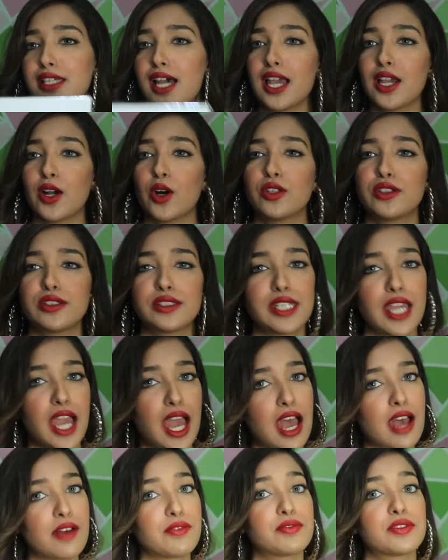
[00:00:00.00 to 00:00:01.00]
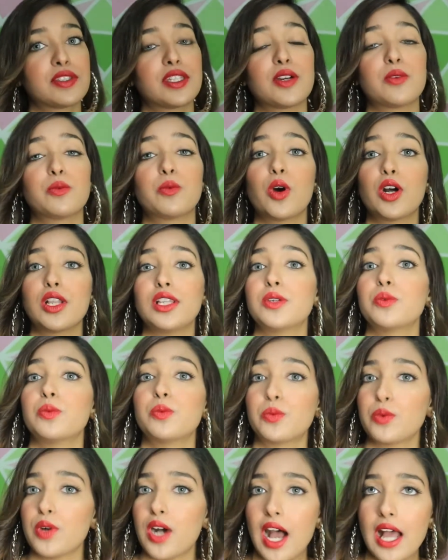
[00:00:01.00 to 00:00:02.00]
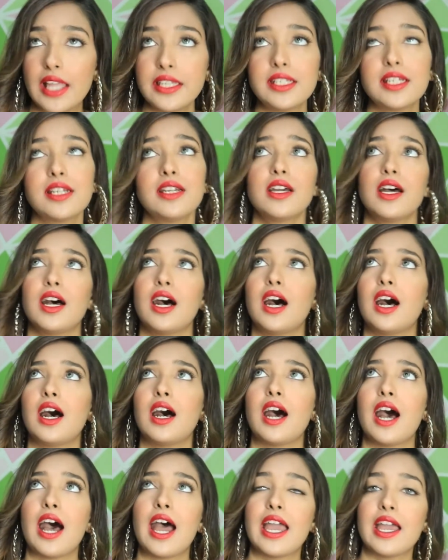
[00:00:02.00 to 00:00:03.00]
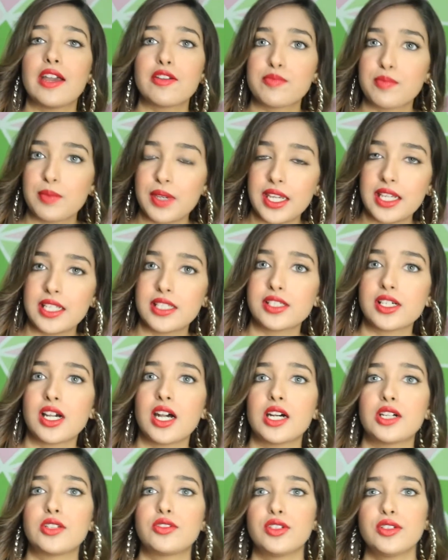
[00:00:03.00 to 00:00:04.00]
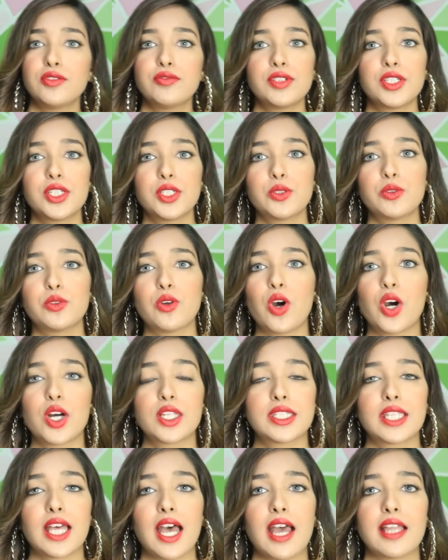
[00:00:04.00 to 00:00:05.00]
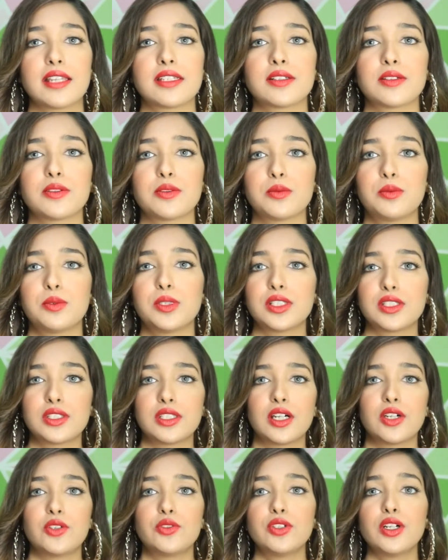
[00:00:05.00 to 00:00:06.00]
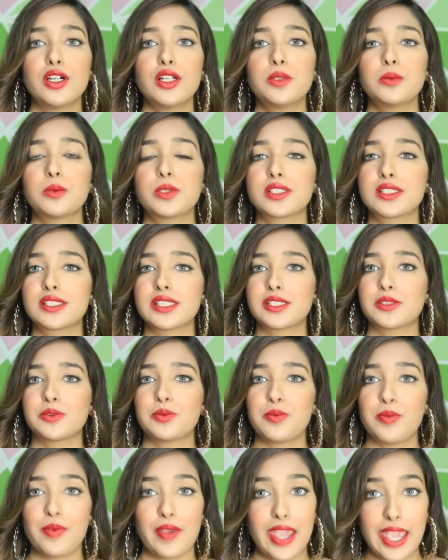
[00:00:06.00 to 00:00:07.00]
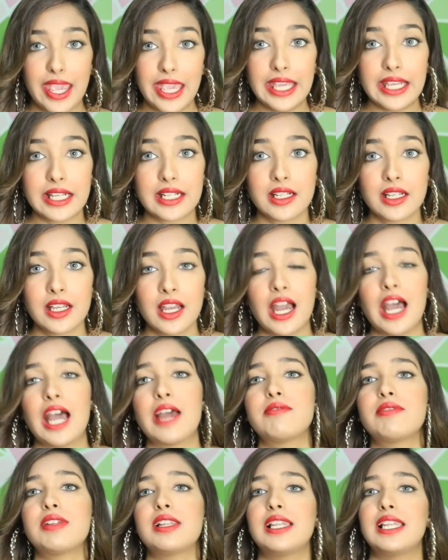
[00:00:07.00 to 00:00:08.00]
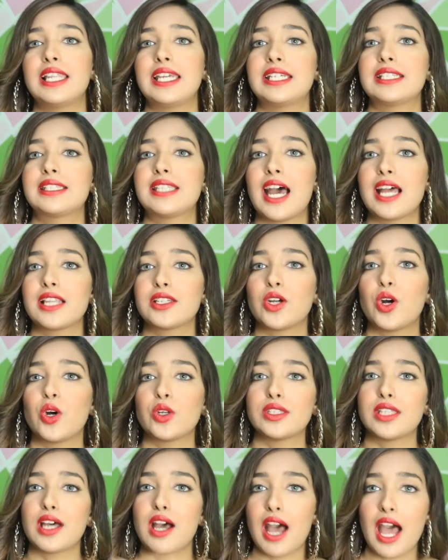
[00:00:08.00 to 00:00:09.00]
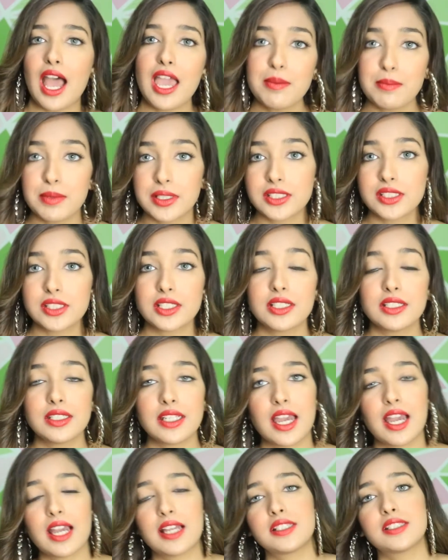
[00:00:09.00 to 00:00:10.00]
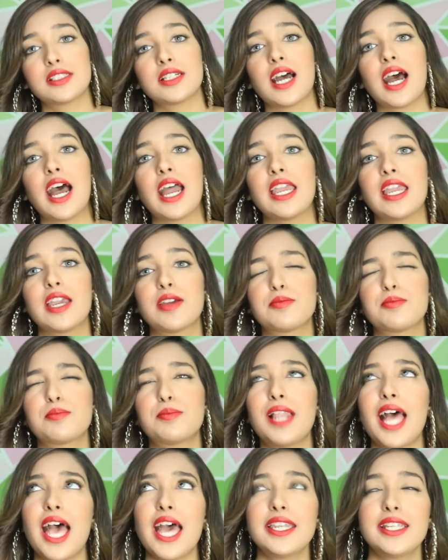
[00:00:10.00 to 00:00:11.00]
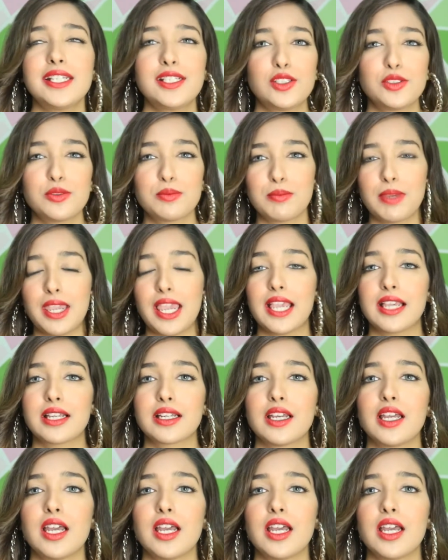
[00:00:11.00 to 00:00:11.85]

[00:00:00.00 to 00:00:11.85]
I already have their Volume 1. I have made a review on that with the real versus fake. I will link that on the I button, and I am planning to make